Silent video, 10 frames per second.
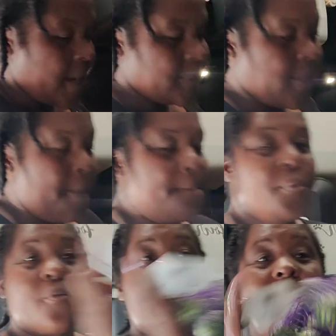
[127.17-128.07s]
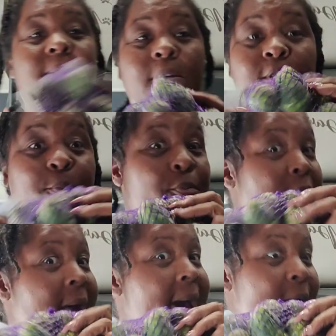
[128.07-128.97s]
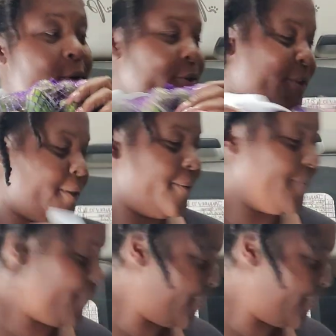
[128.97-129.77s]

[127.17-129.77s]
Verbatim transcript: We got some Brussels sprouts.